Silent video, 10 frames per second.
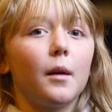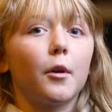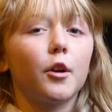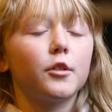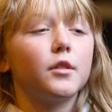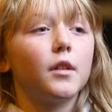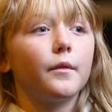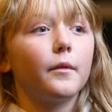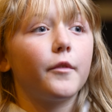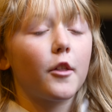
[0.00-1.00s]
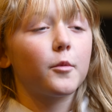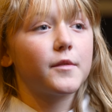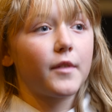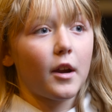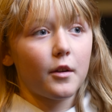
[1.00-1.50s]
Her father
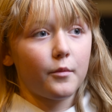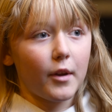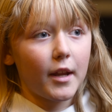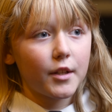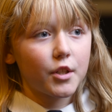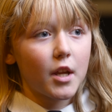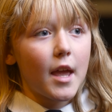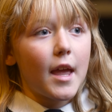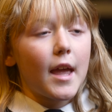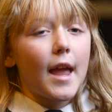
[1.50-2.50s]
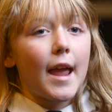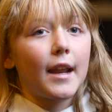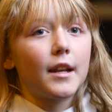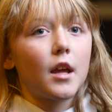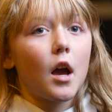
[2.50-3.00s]
was very rich,
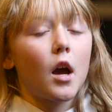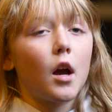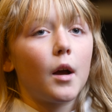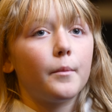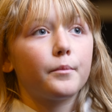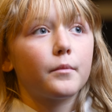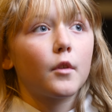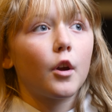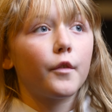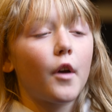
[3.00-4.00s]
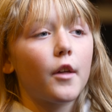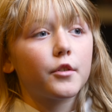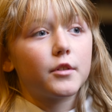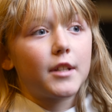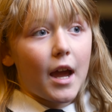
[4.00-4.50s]
and her
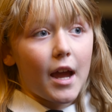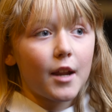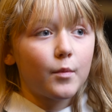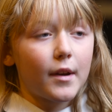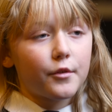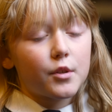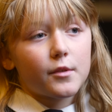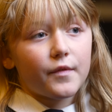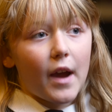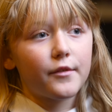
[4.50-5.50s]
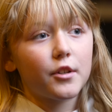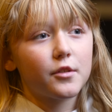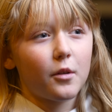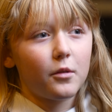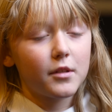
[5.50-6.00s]
father died whenever she was 5
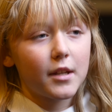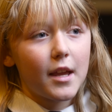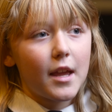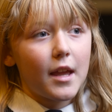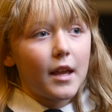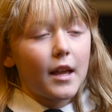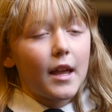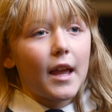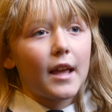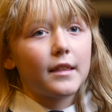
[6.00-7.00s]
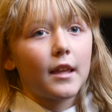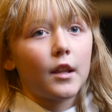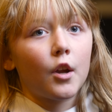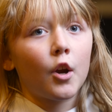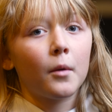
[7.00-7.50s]
years old, and
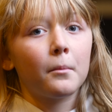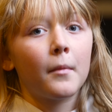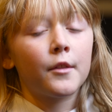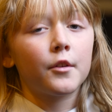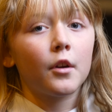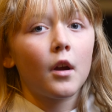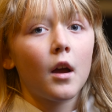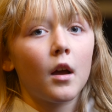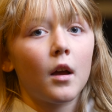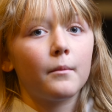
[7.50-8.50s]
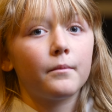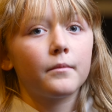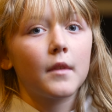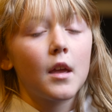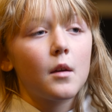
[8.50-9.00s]
then her mother
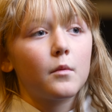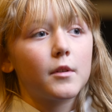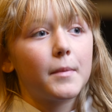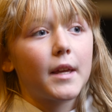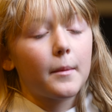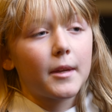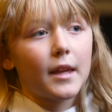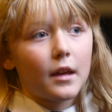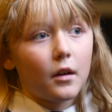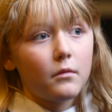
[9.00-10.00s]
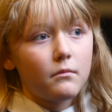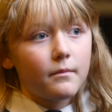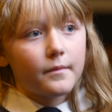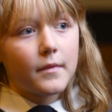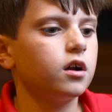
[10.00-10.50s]
was becoming ill.
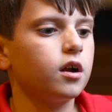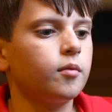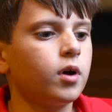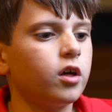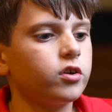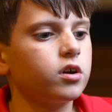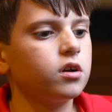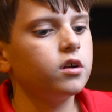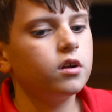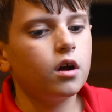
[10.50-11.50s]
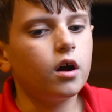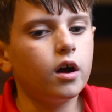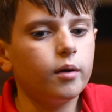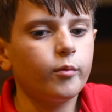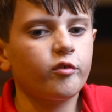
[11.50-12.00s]
Her mother
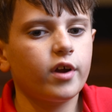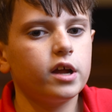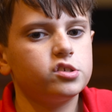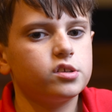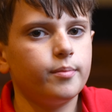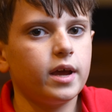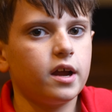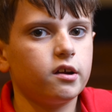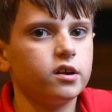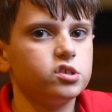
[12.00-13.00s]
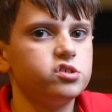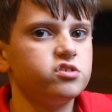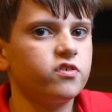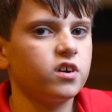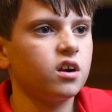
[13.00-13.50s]
arranged a marriage
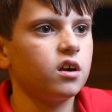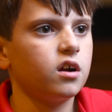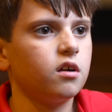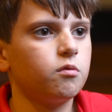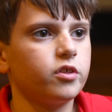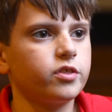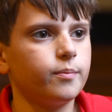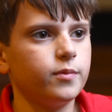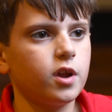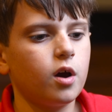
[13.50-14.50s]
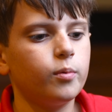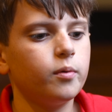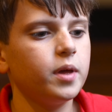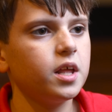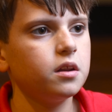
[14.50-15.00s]
for her with a
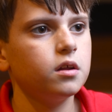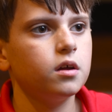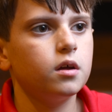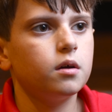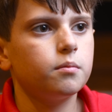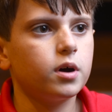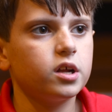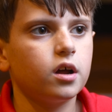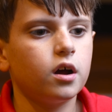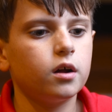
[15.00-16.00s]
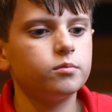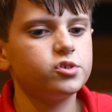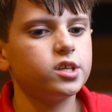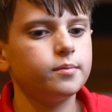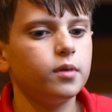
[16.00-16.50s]
nobleman, but
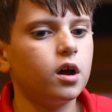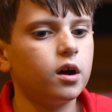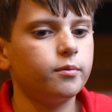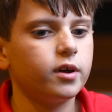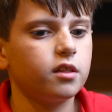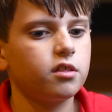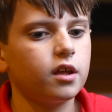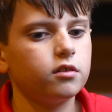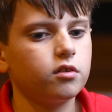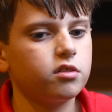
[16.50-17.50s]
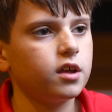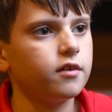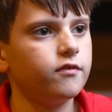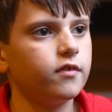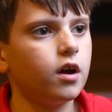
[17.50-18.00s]
Saint
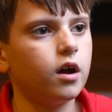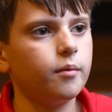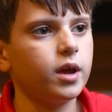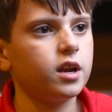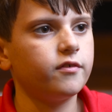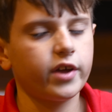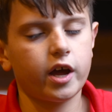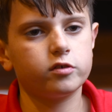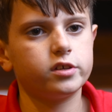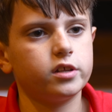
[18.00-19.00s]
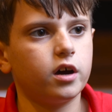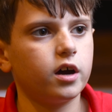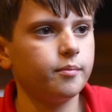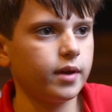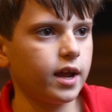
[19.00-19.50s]
Lucia made a vow to
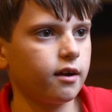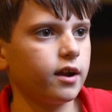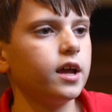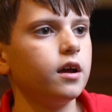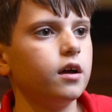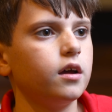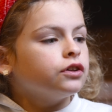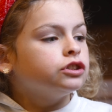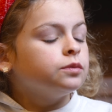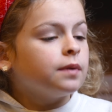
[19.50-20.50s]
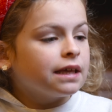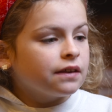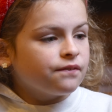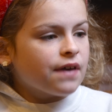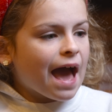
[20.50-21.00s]
not marry. She made
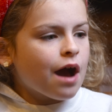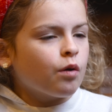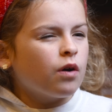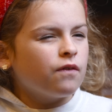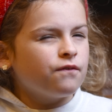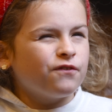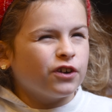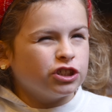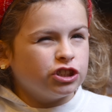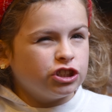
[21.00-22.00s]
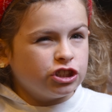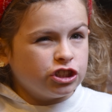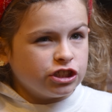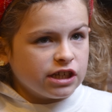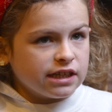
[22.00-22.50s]
a vow of
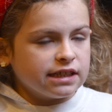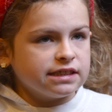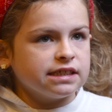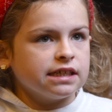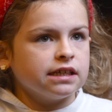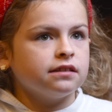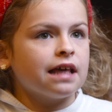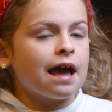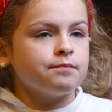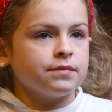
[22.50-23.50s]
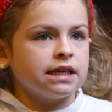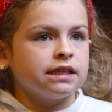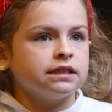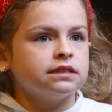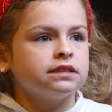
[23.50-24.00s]
virginity. That
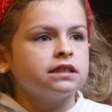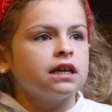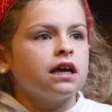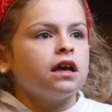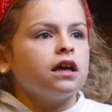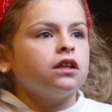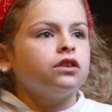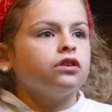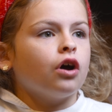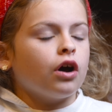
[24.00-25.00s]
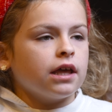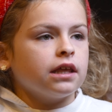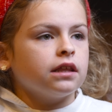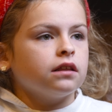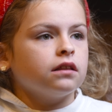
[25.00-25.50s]
means
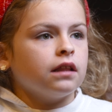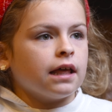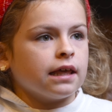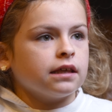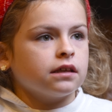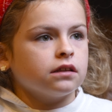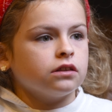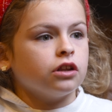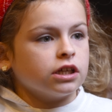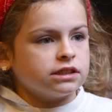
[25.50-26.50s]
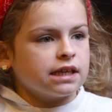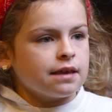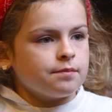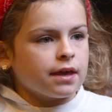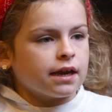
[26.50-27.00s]
not to
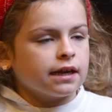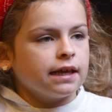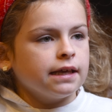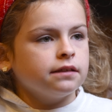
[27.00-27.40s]
get married.